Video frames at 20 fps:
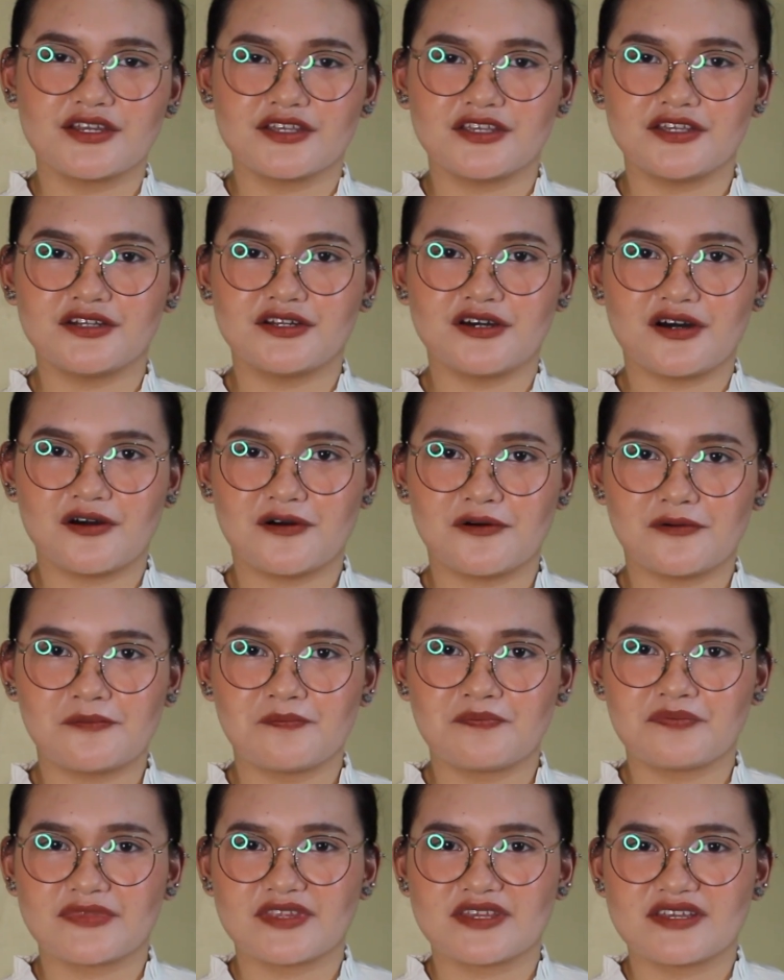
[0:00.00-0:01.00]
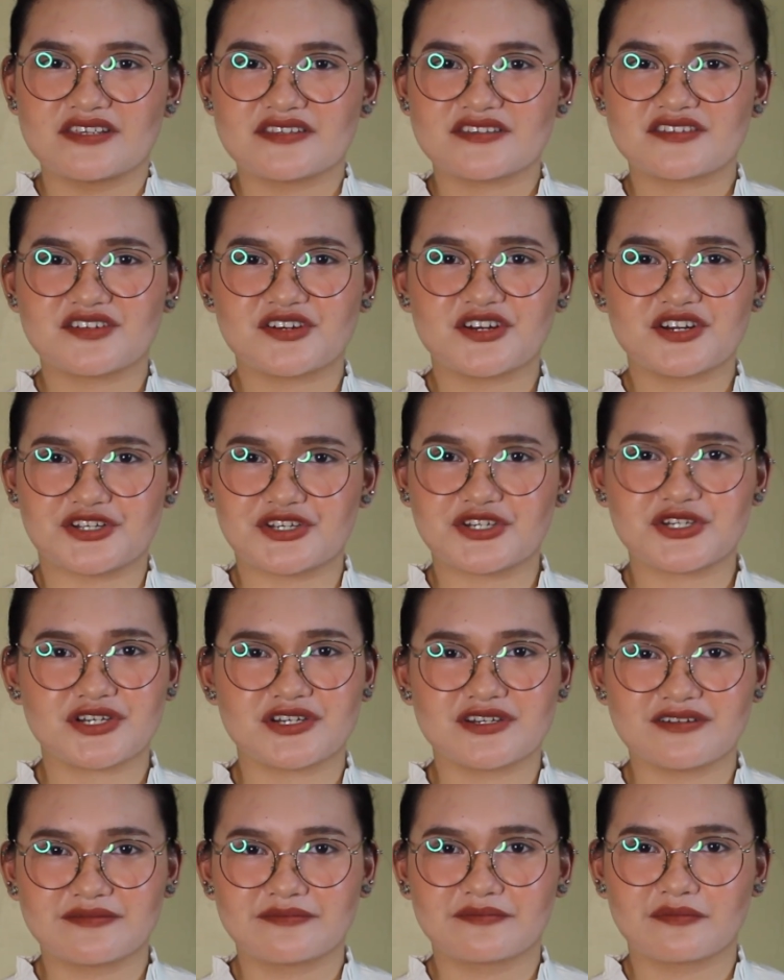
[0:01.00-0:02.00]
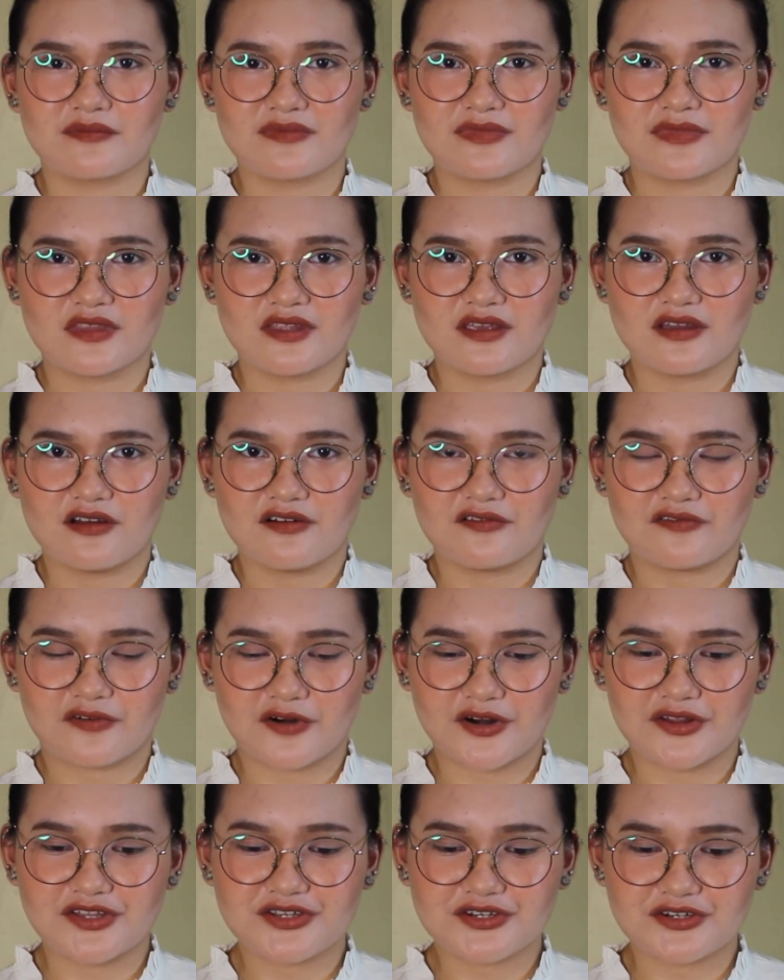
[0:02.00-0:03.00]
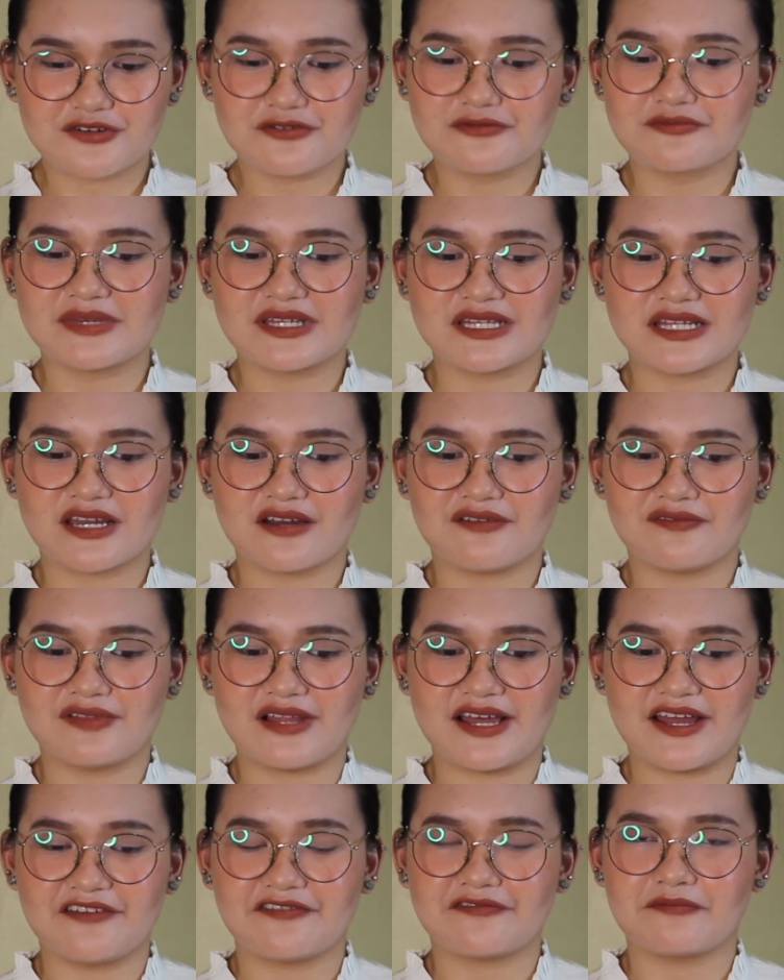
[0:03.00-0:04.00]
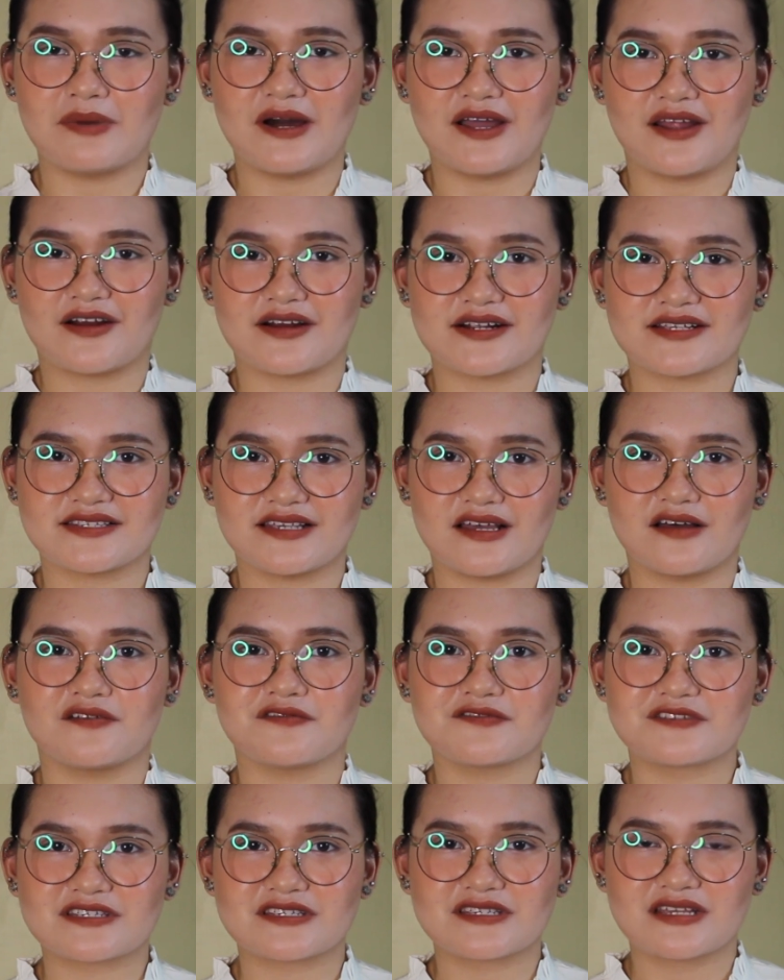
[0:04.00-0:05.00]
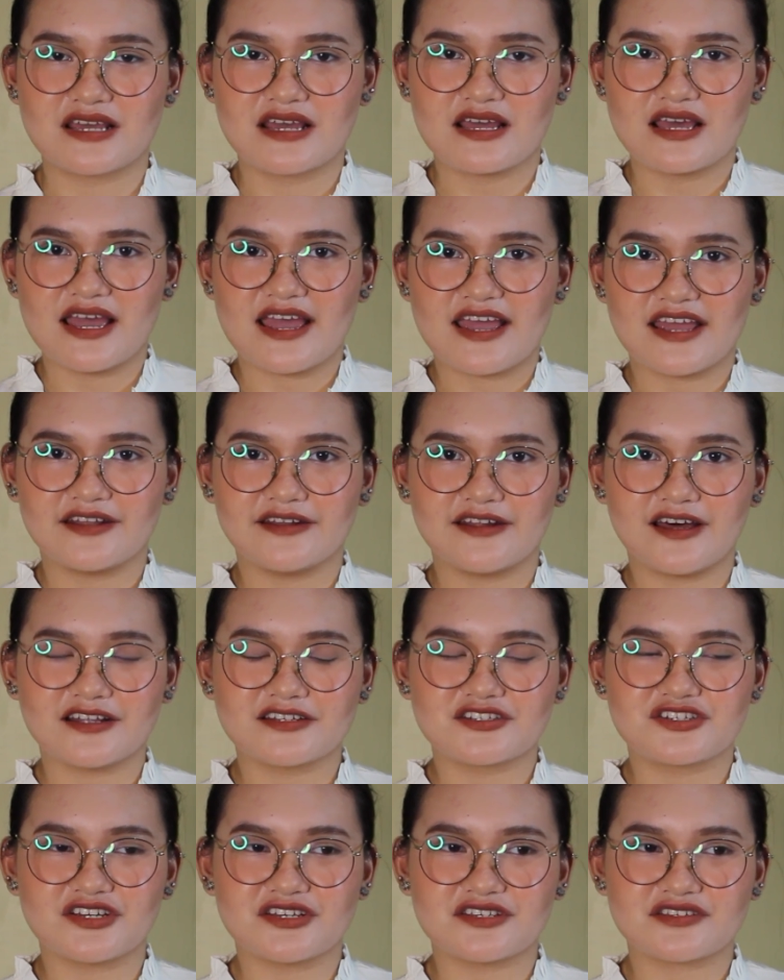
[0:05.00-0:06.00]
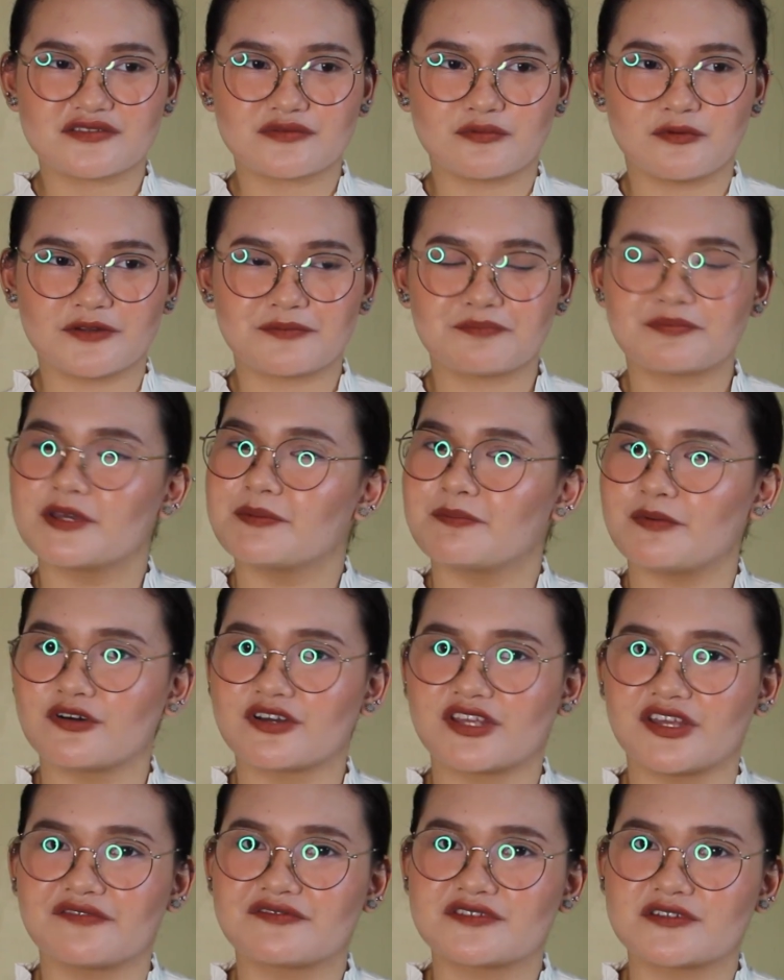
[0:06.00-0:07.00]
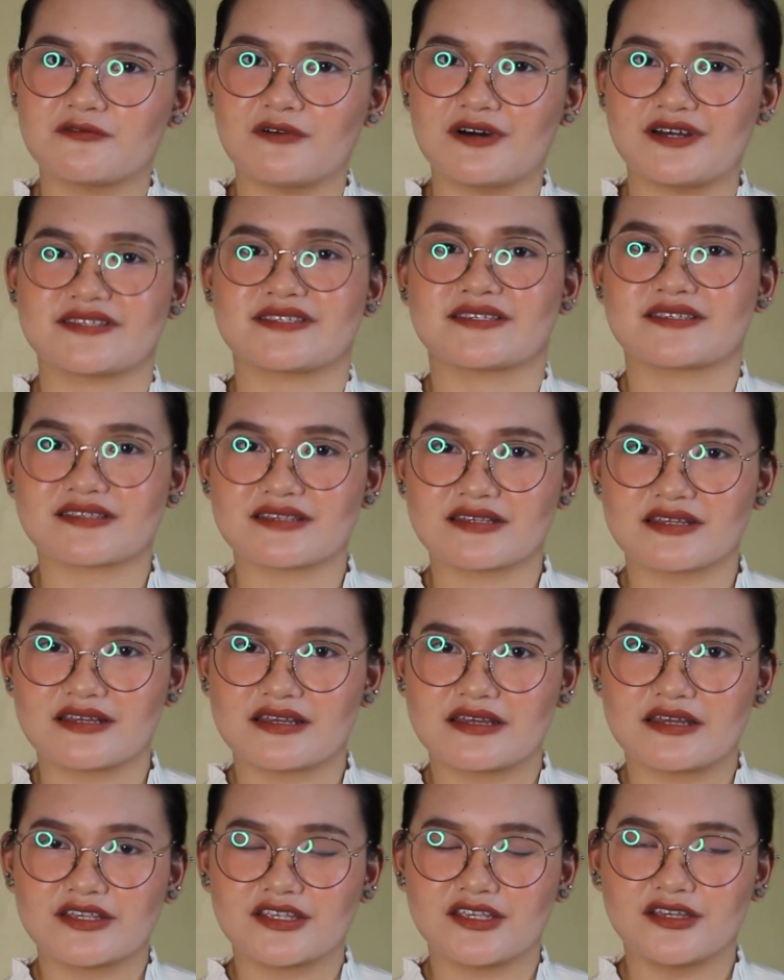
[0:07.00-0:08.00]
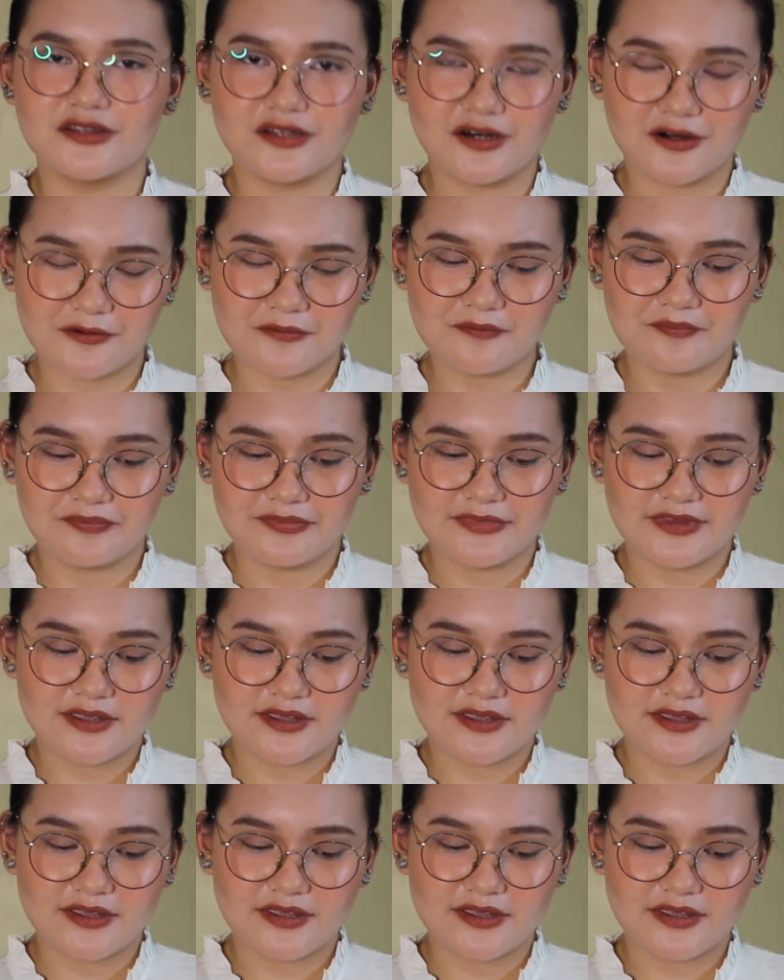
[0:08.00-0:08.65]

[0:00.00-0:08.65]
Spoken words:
you know, search for the true meaning of life by ourselves and not just what people give to us, you know?